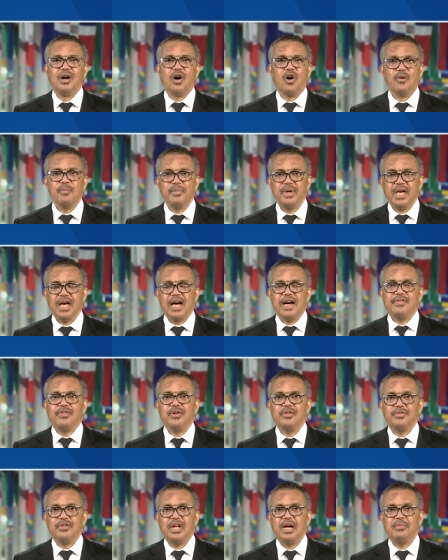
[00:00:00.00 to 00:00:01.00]
on behalf
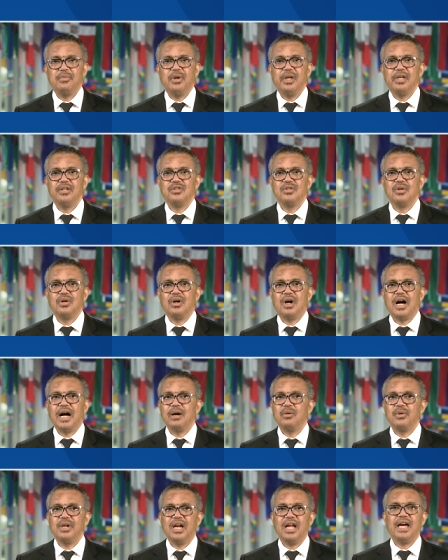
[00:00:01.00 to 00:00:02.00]
of WHO,
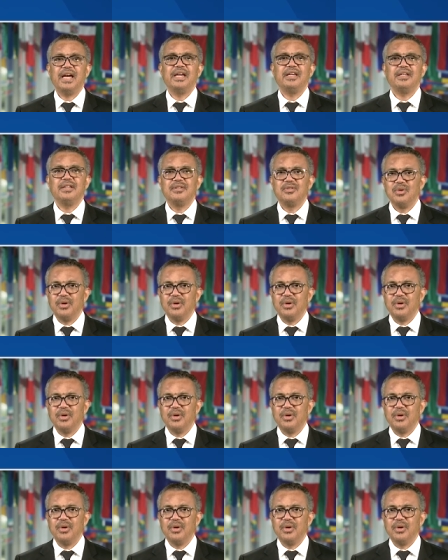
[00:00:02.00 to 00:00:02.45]
I would like